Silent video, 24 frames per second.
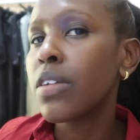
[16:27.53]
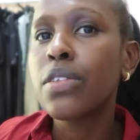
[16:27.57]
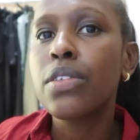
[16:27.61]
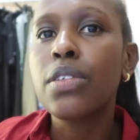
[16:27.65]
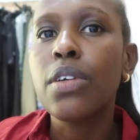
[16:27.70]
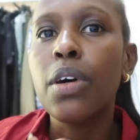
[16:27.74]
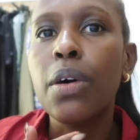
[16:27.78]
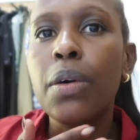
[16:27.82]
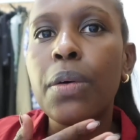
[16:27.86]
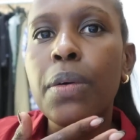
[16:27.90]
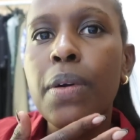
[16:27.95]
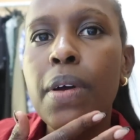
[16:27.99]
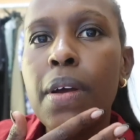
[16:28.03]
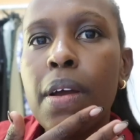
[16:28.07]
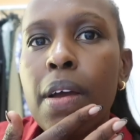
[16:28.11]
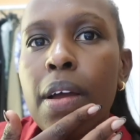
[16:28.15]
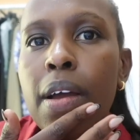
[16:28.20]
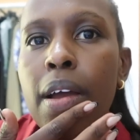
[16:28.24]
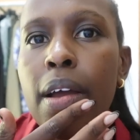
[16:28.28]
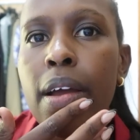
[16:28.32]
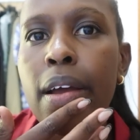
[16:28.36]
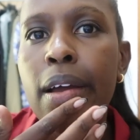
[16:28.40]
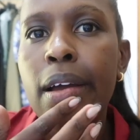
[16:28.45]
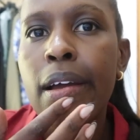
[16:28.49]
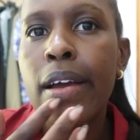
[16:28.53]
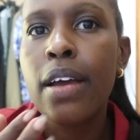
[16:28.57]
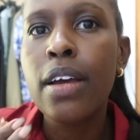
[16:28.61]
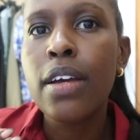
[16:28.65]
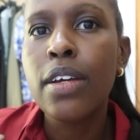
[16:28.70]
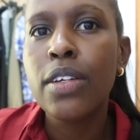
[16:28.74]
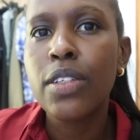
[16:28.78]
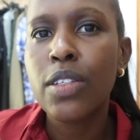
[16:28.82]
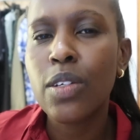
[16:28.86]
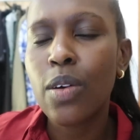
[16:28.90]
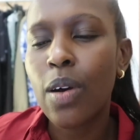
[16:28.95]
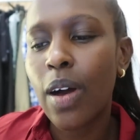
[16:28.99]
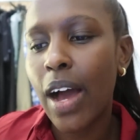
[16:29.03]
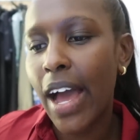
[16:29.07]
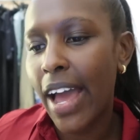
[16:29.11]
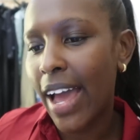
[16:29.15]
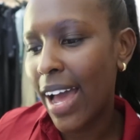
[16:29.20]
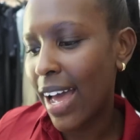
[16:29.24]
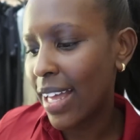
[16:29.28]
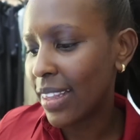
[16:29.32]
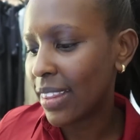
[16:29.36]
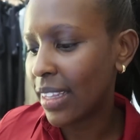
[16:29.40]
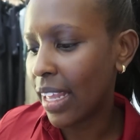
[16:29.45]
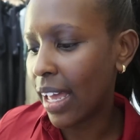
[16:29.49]
So I
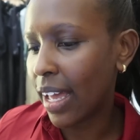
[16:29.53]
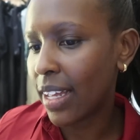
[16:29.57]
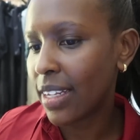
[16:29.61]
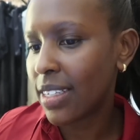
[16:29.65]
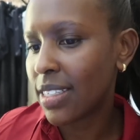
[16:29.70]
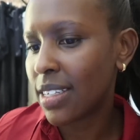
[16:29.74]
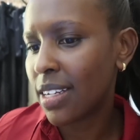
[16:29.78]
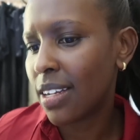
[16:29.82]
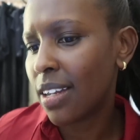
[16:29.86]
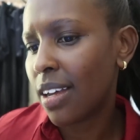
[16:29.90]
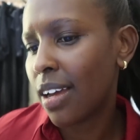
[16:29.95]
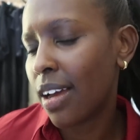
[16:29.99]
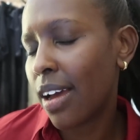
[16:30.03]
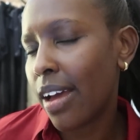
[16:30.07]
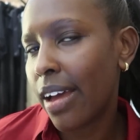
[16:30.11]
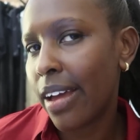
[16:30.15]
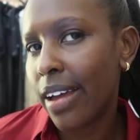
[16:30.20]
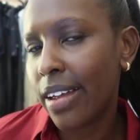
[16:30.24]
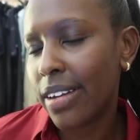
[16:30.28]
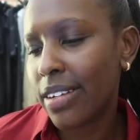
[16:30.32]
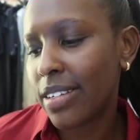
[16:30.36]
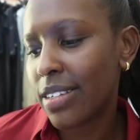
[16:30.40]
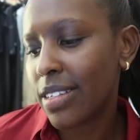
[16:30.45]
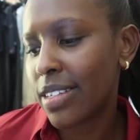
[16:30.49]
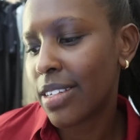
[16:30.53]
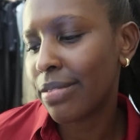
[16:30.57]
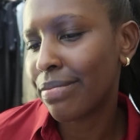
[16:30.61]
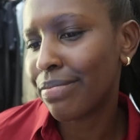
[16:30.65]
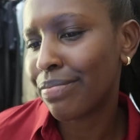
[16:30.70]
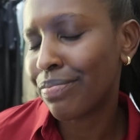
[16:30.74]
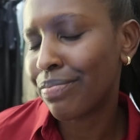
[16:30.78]
had that, and